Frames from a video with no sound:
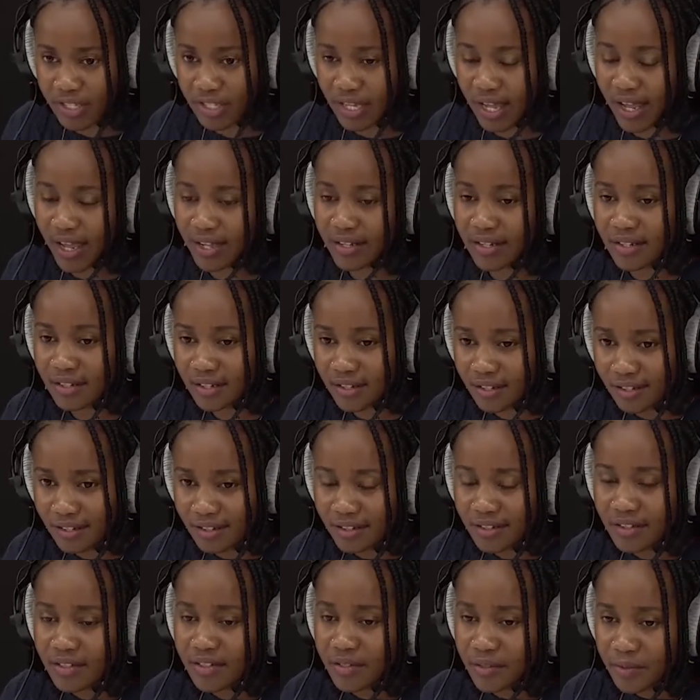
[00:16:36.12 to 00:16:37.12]
Did you ever
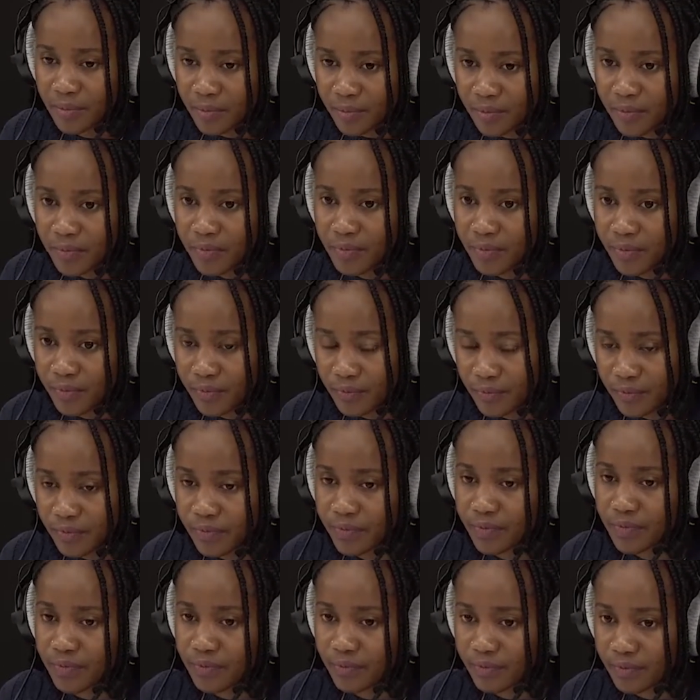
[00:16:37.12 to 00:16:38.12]
find yourself,
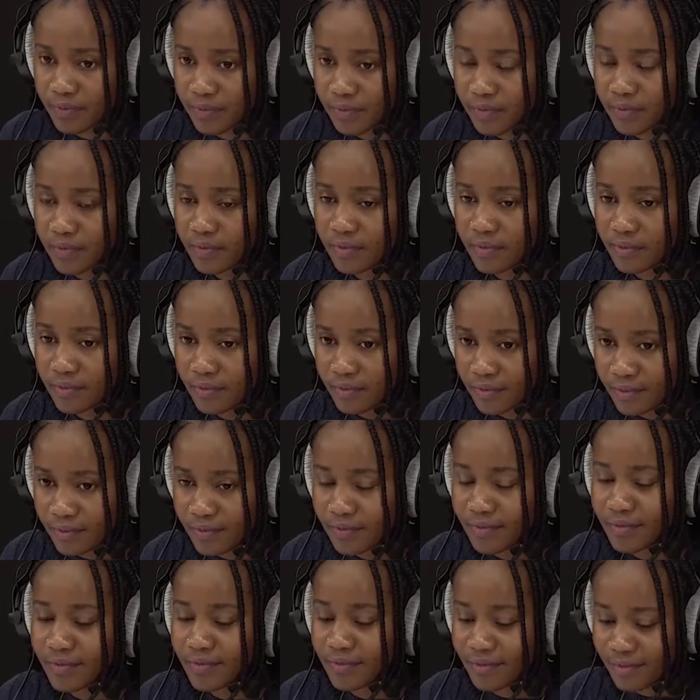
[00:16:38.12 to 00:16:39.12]
I'm sure this is a
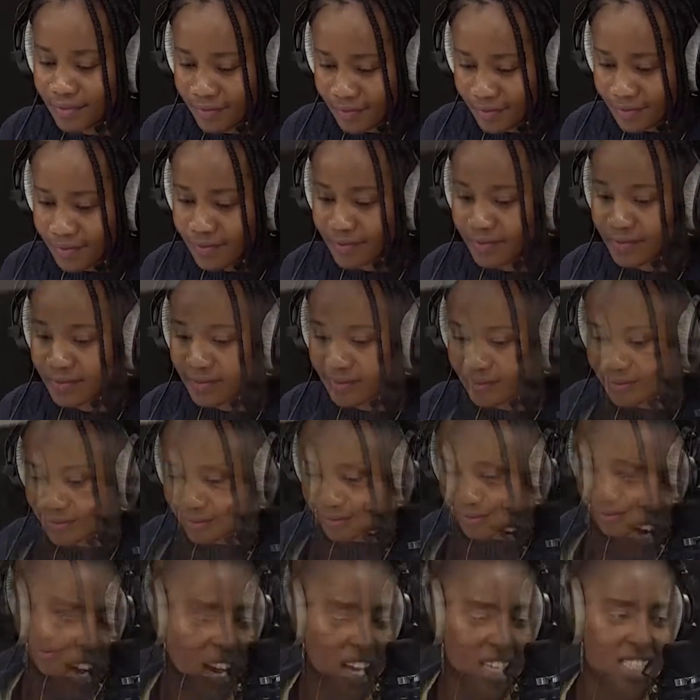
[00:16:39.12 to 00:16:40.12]
question that I was
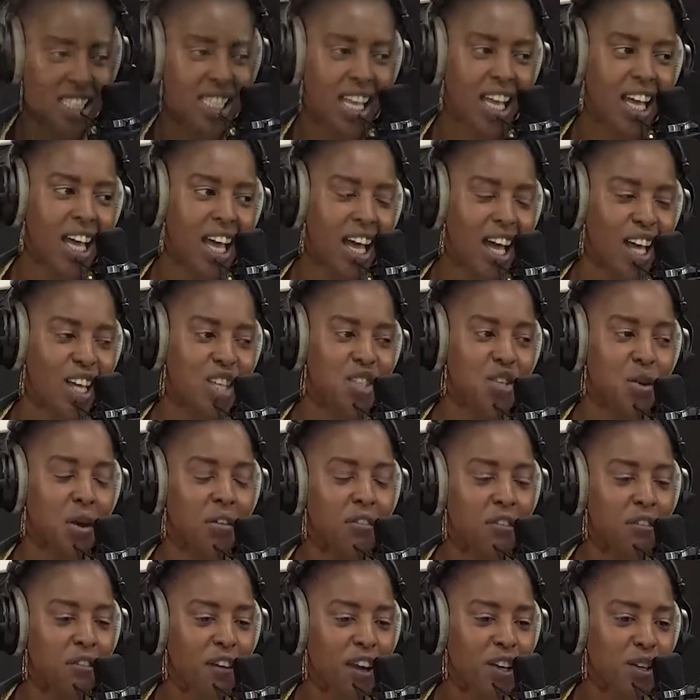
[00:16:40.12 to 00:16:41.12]
going to ask. Do you
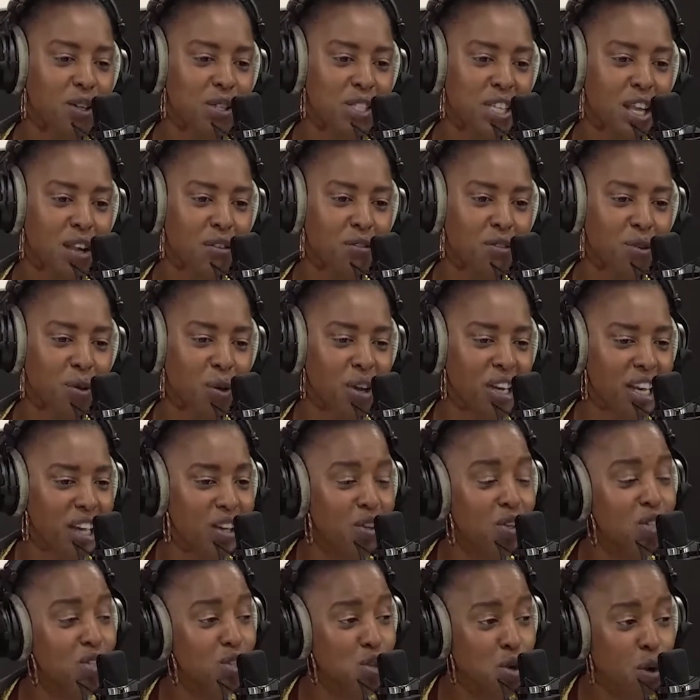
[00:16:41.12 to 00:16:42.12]
ever find yourself going like,
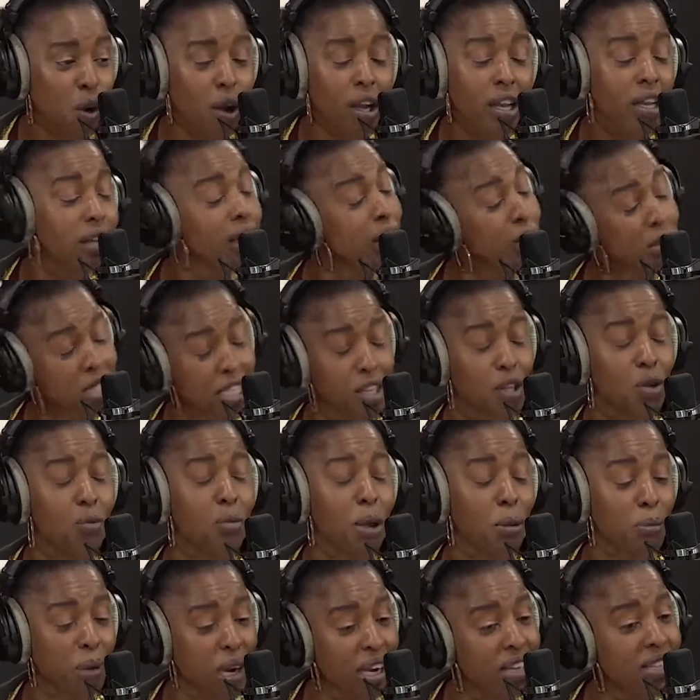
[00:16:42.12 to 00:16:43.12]
because you know, let me tell you,
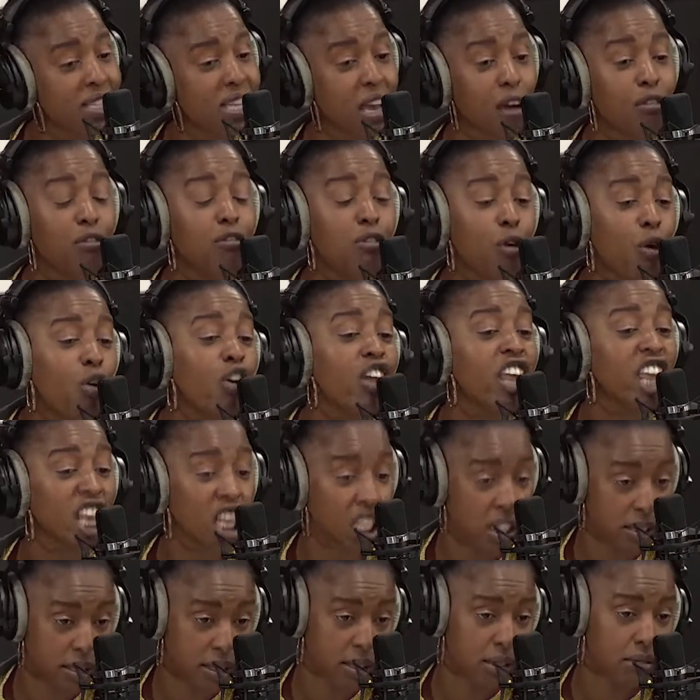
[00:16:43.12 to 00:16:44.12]
my parents have 4 kids.